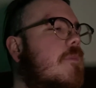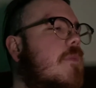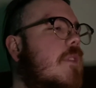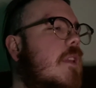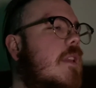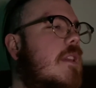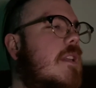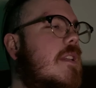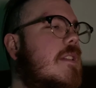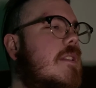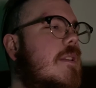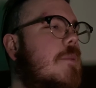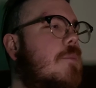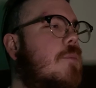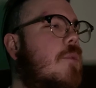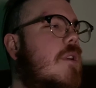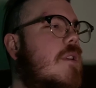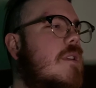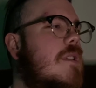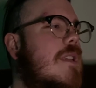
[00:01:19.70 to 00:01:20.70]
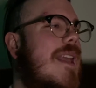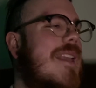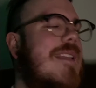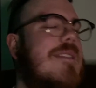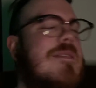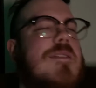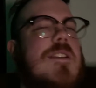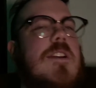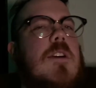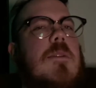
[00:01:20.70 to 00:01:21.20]
This was a
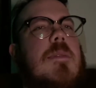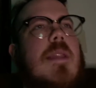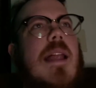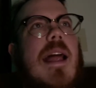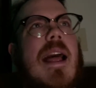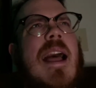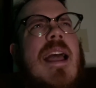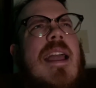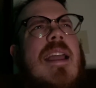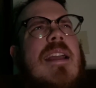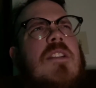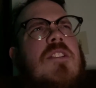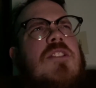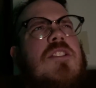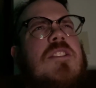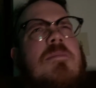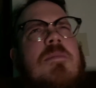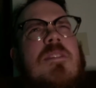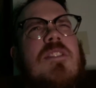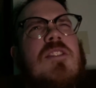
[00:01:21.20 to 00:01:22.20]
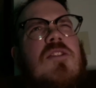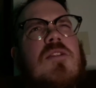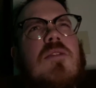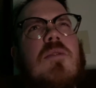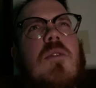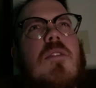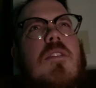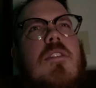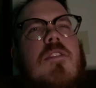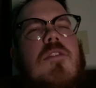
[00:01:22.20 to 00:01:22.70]
film that I had just been
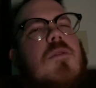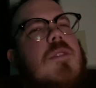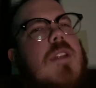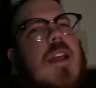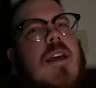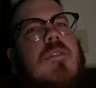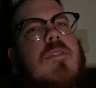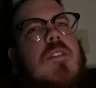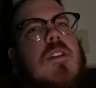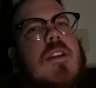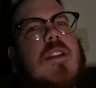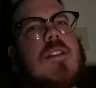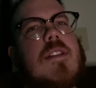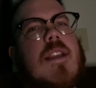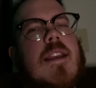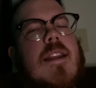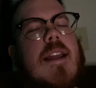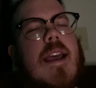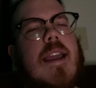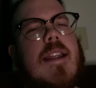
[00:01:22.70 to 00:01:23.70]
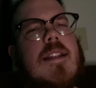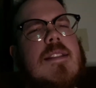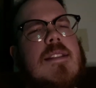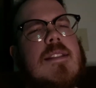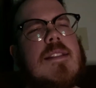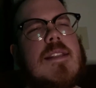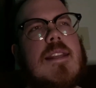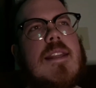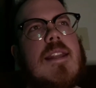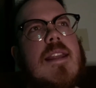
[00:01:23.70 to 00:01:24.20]
scrolling through Netflix and I had
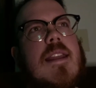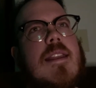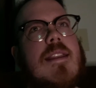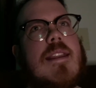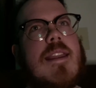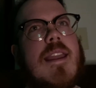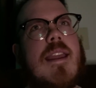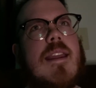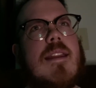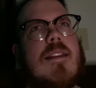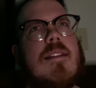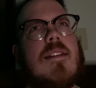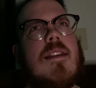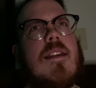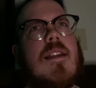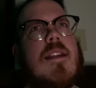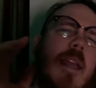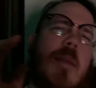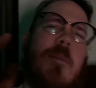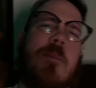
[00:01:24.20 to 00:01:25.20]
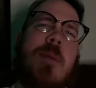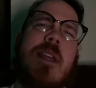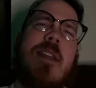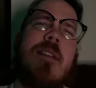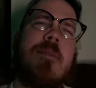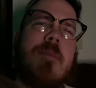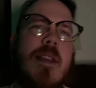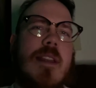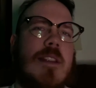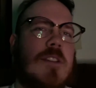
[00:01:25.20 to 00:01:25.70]
seen it, and it
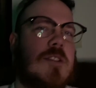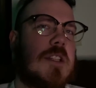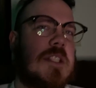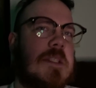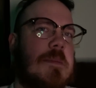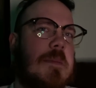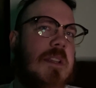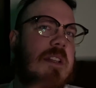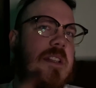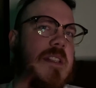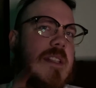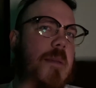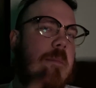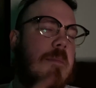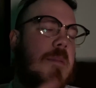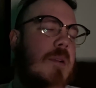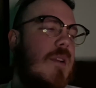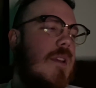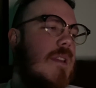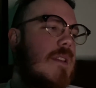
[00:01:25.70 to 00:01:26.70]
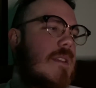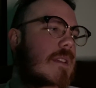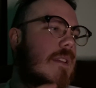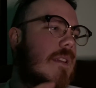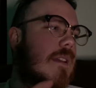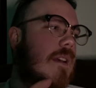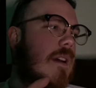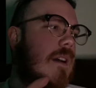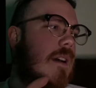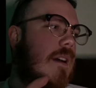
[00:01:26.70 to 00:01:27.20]
piqued my interest because it put
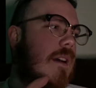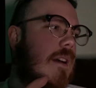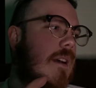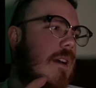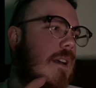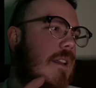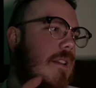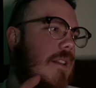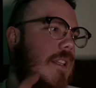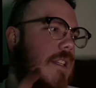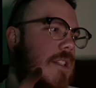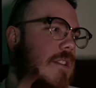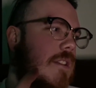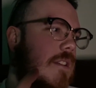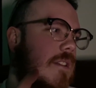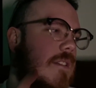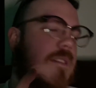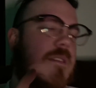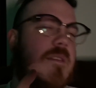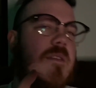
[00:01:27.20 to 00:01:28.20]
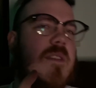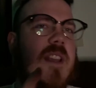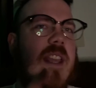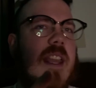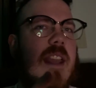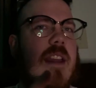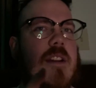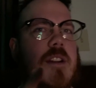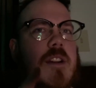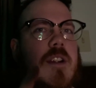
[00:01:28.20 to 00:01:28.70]
Alicia
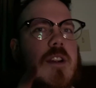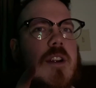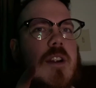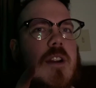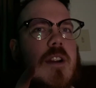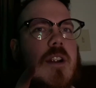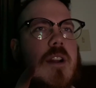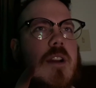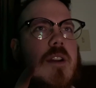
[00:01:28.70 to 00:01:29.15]
Vikander